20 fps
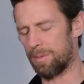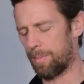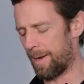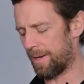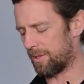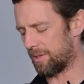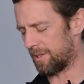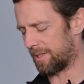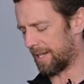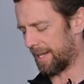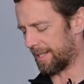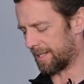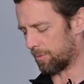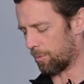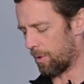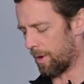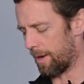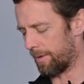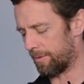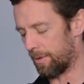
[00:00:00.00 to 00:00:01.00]
sebaceous glands
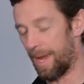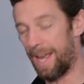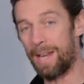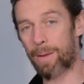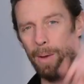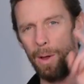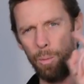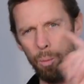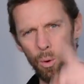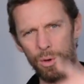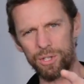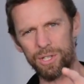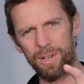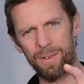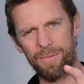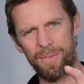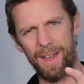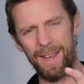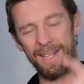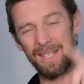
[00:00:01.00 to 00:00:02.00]
and what have you? Anyway, wash
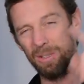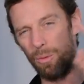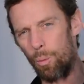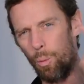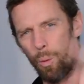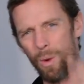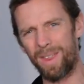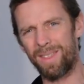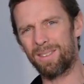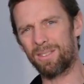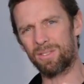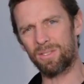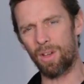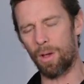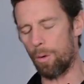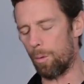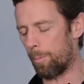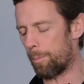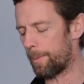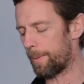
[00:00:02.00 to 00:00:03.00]
your face with
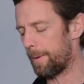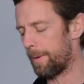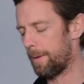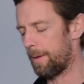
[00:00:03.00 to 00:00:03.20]
soap.